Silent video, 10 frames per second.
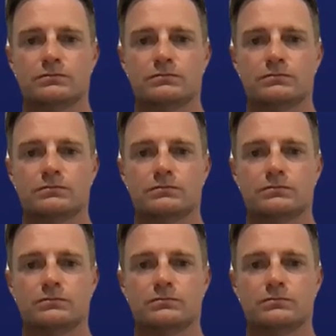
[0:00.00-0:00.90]

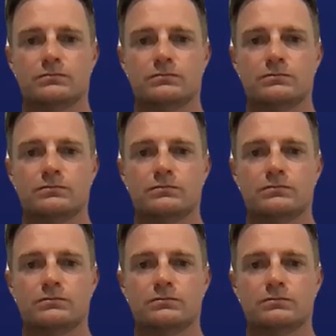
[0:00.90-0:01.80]

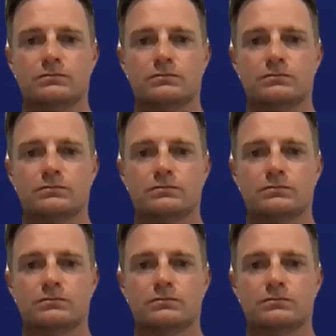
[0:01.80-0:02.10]
(not speaking)